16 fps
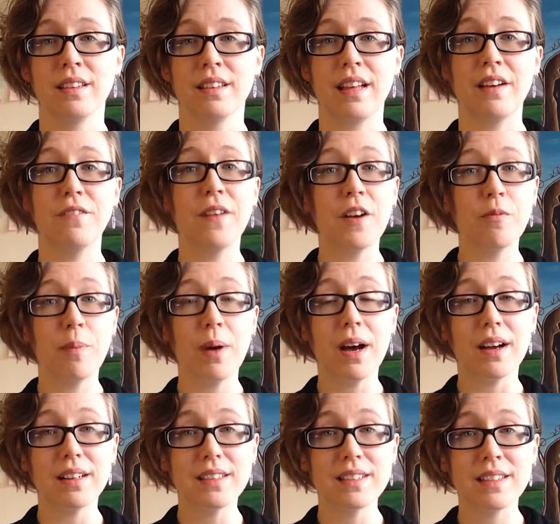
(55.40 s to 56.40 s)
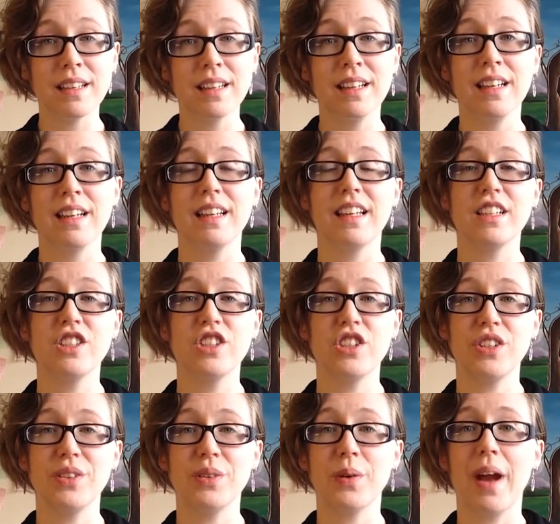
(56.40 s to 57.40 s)
That $5
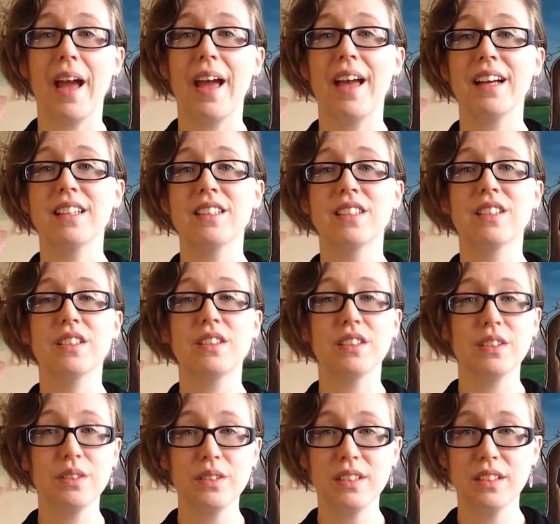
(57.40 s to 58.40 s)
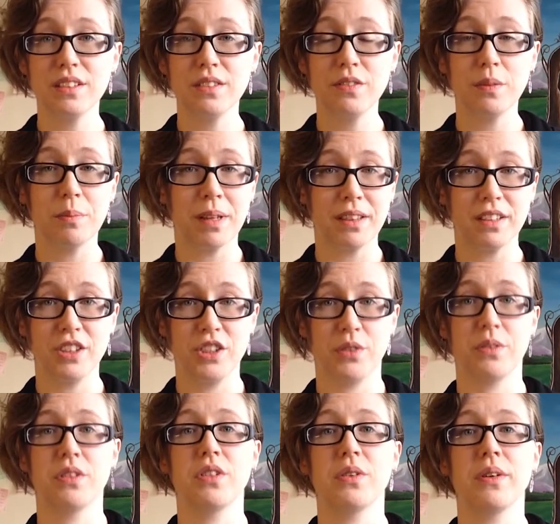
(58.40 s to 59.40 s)
gets you exclusive monthly
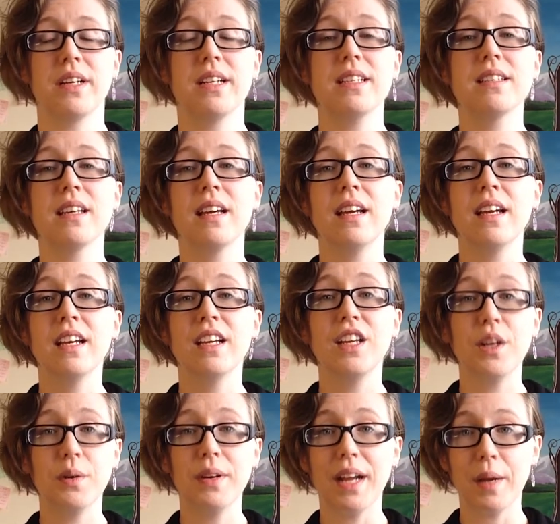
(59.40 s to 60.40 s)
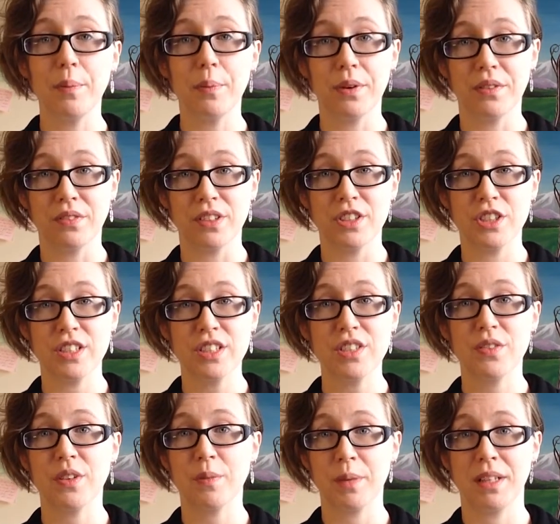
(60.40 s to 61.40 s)
short stories, Q&A
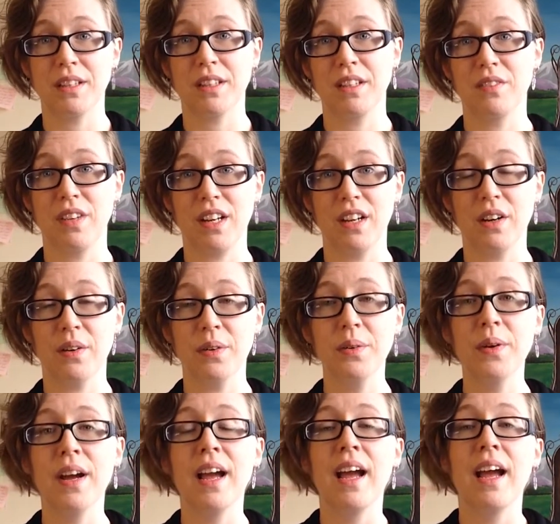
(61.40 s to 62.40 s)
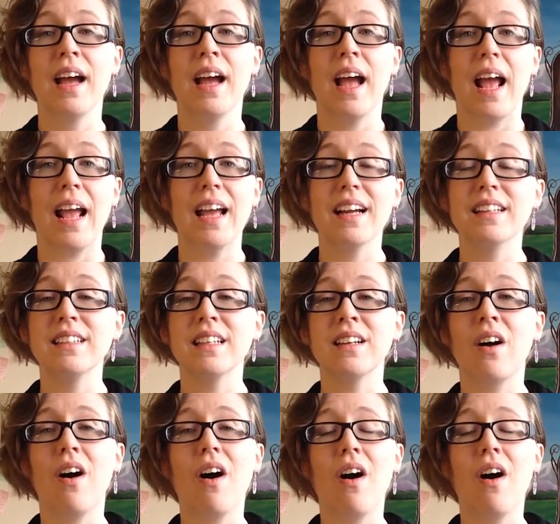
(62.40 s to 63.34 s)
privileges for the monthly video, and an